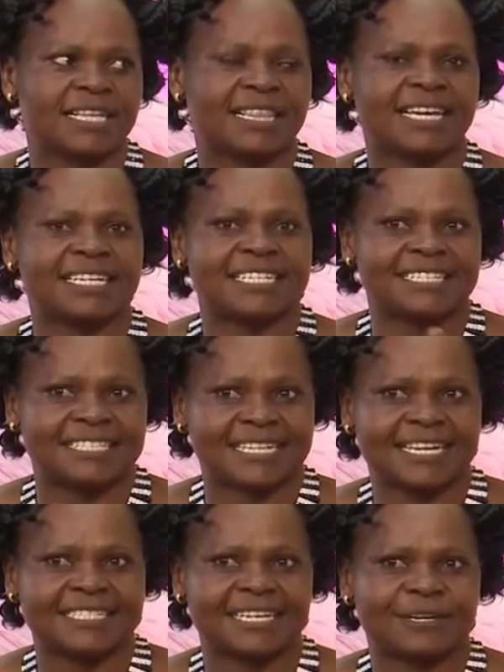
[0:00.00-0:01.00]
That is
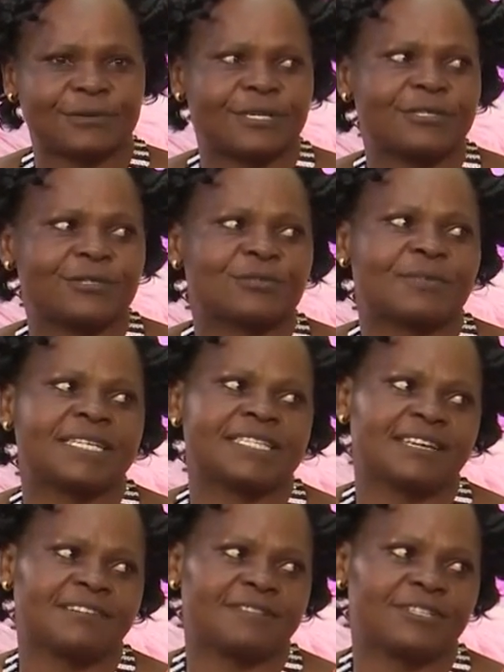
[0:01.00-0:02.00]
right according to my
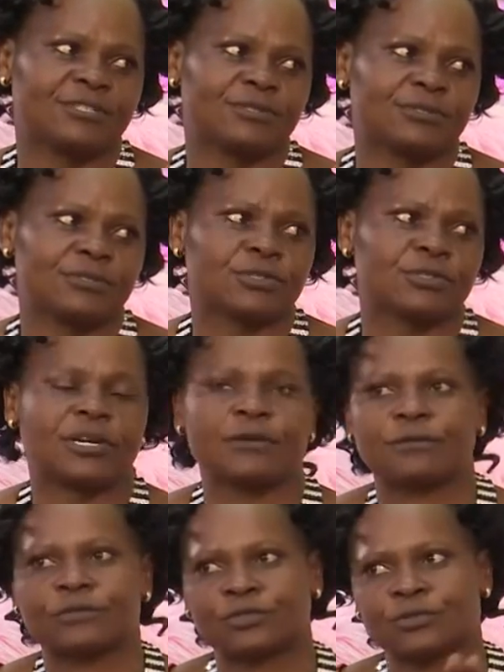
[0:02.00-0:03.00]
salvation. So I
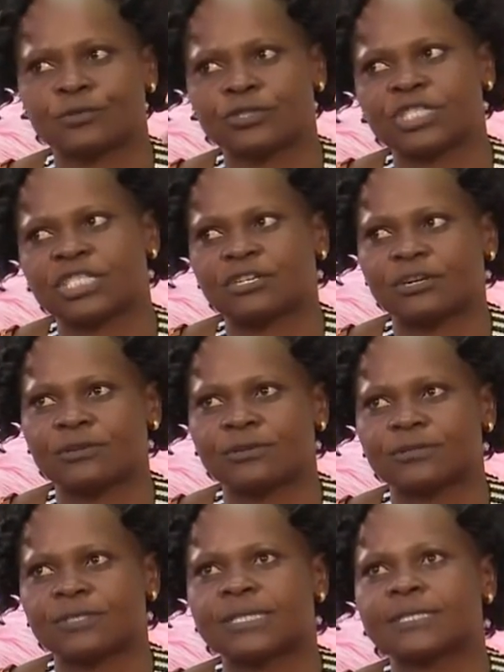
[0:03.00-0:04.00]
was washing
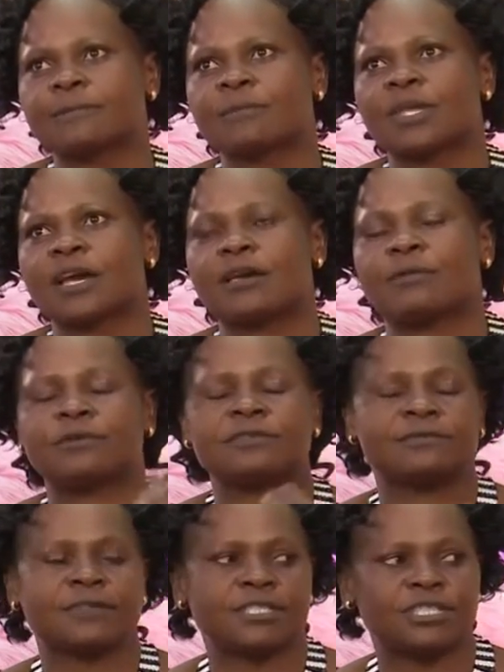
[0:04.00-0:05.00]
clothes, I
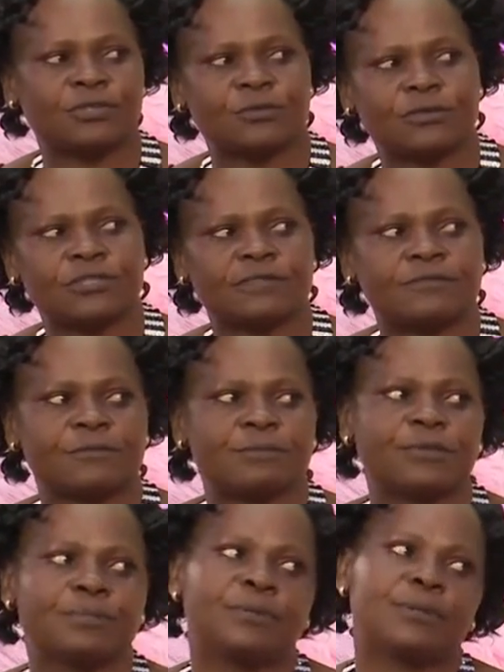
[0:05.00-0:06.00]
was fetching water for
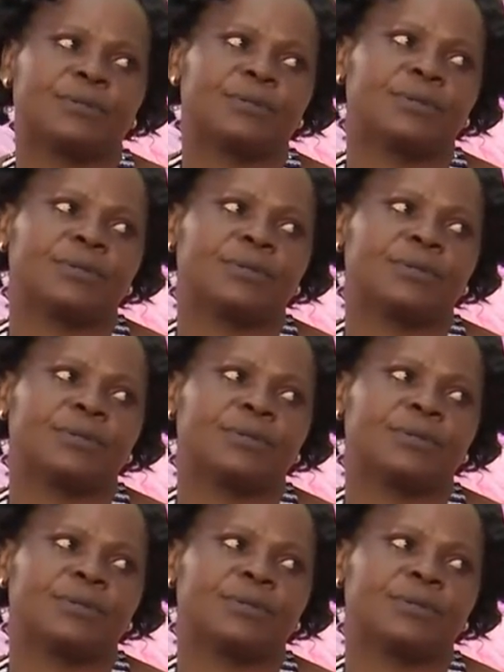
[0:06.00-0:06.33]
people,